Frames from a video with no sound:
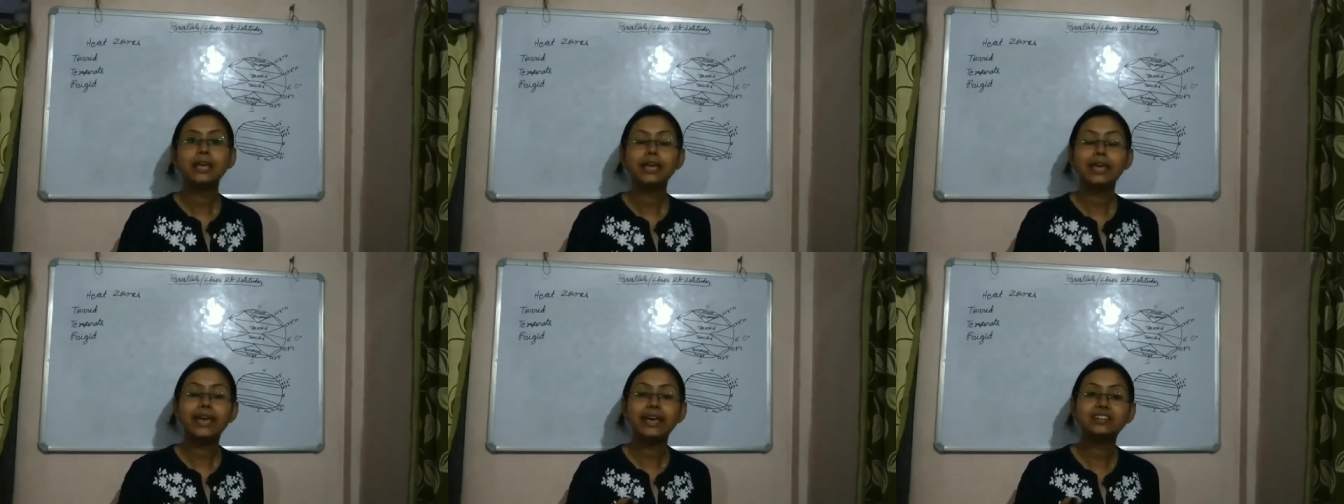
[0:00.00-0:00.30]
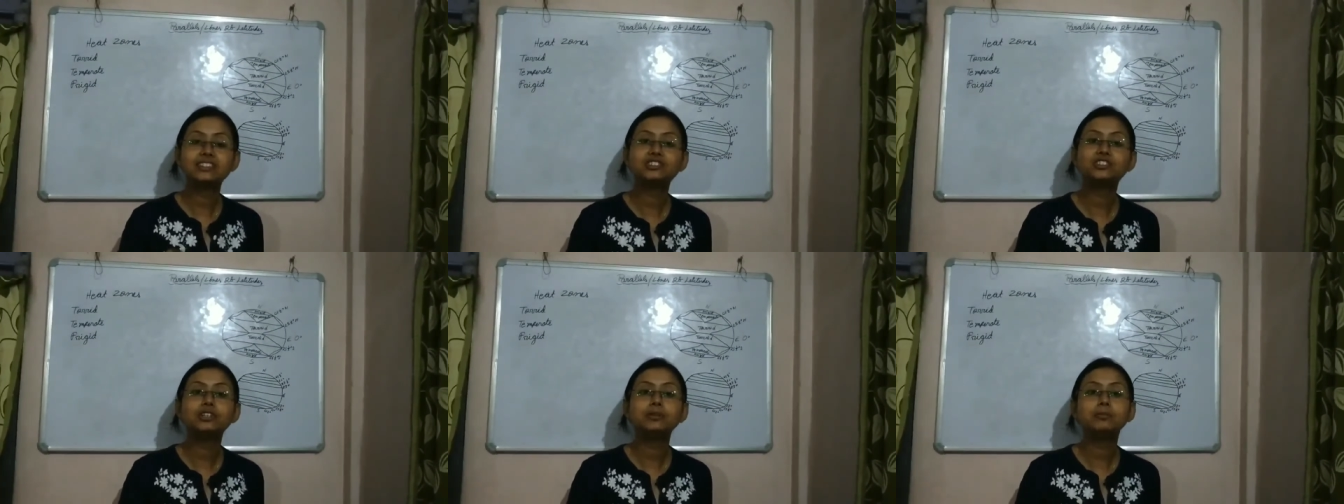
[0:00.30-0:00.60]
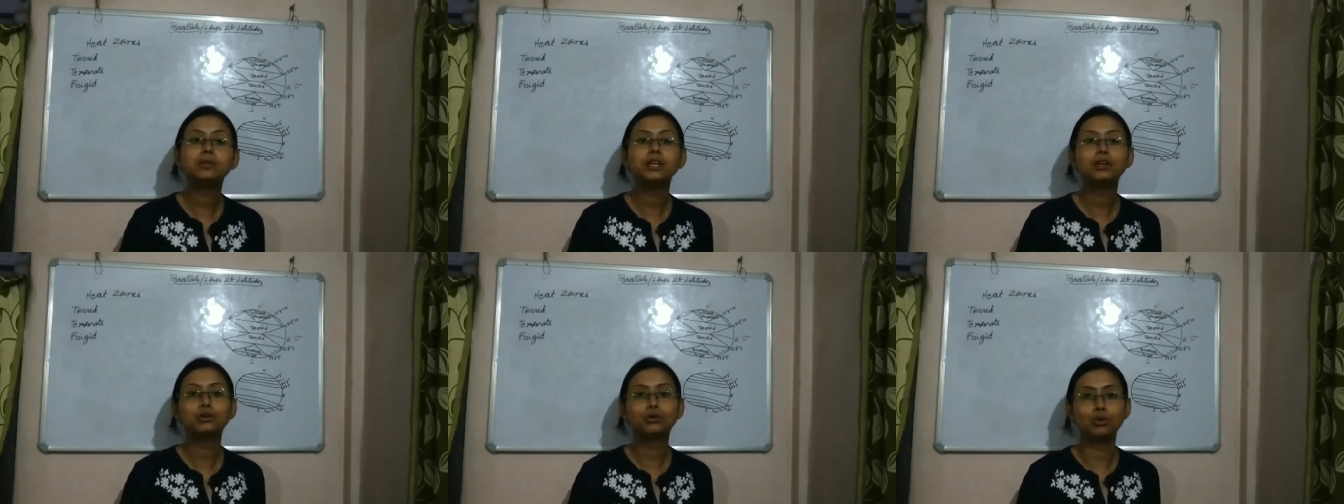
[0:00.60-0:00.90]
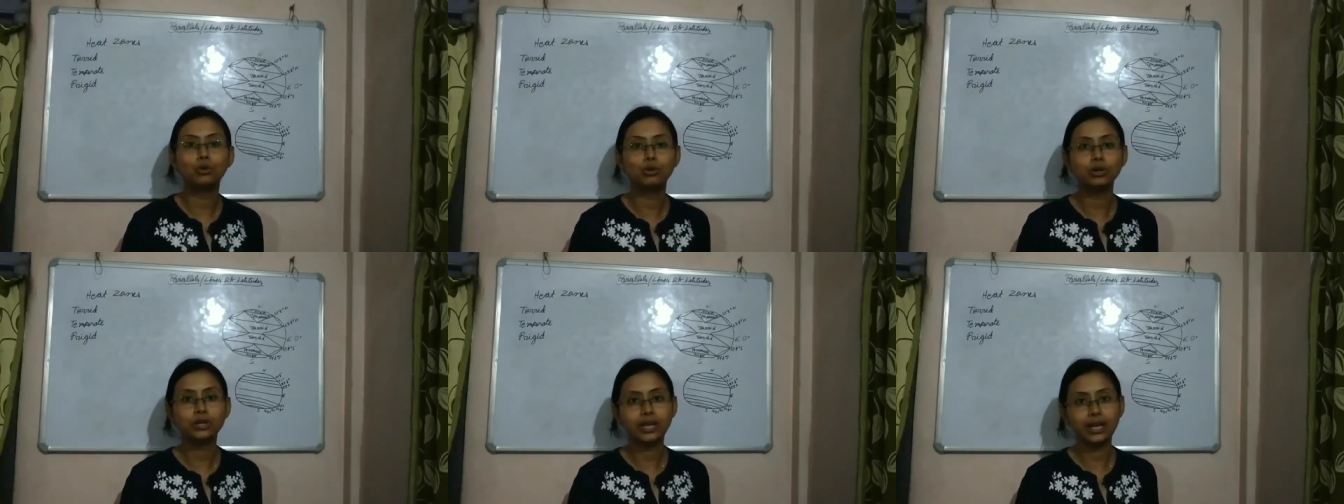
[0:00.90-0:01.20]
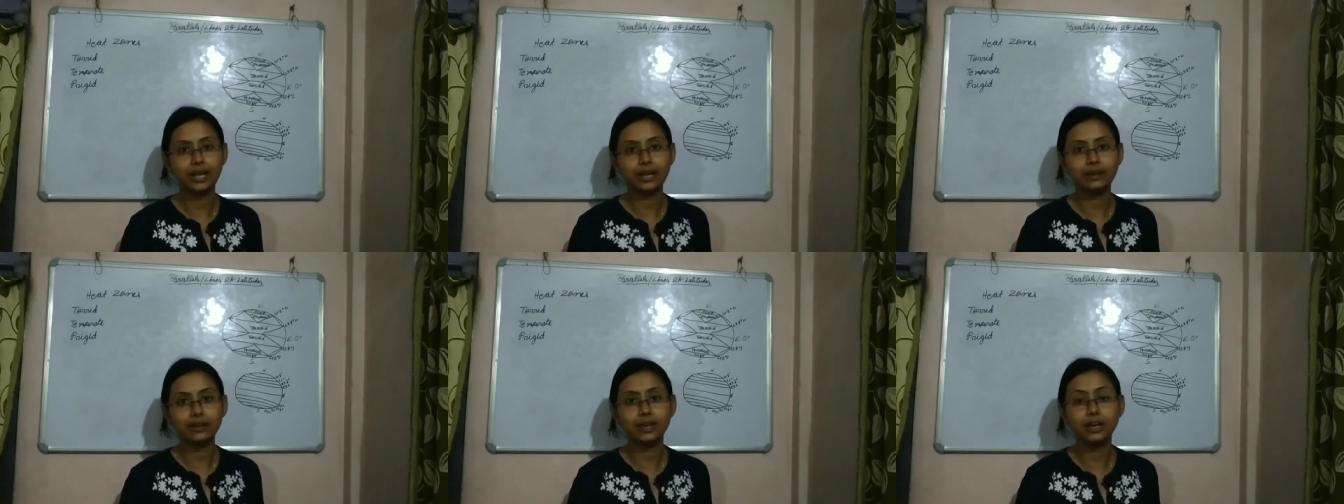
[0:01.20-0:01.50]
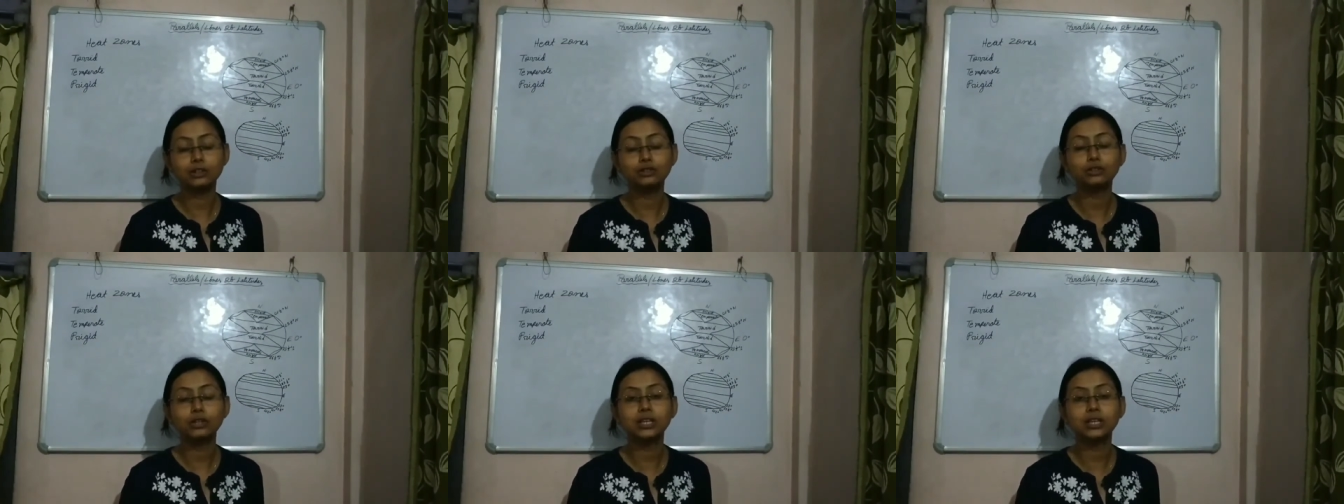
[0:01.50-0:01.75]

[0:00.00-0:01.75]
extremely cold areas or